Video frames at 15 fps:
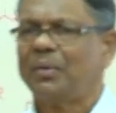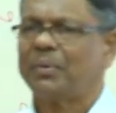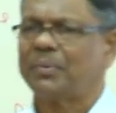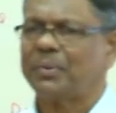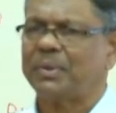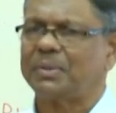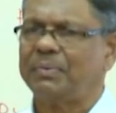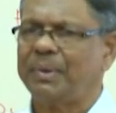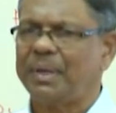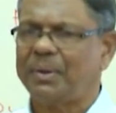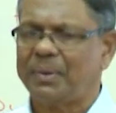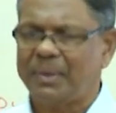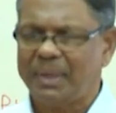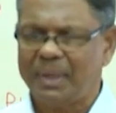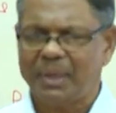of course we
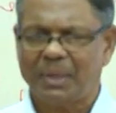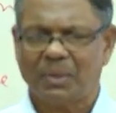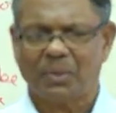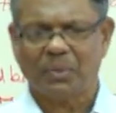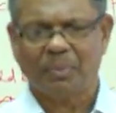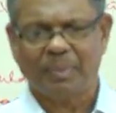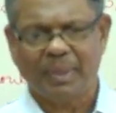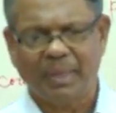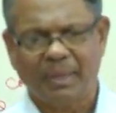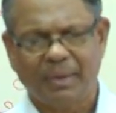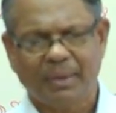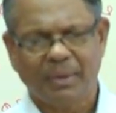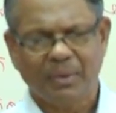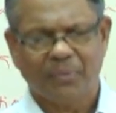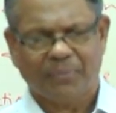don't need to
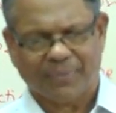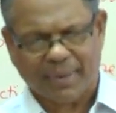be